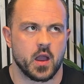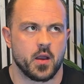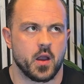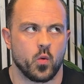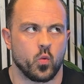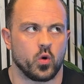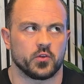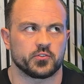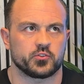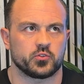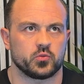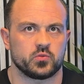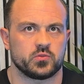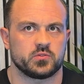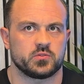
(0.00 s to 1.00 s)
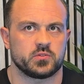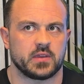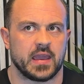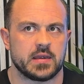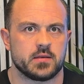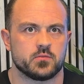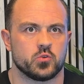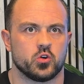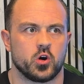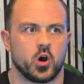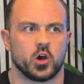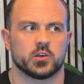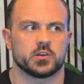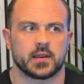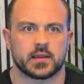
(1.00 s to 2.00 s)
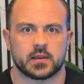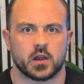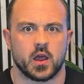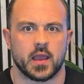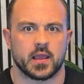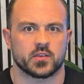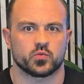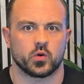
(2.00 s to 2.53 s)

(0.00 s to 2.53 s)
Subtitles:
I want to gain more online clients.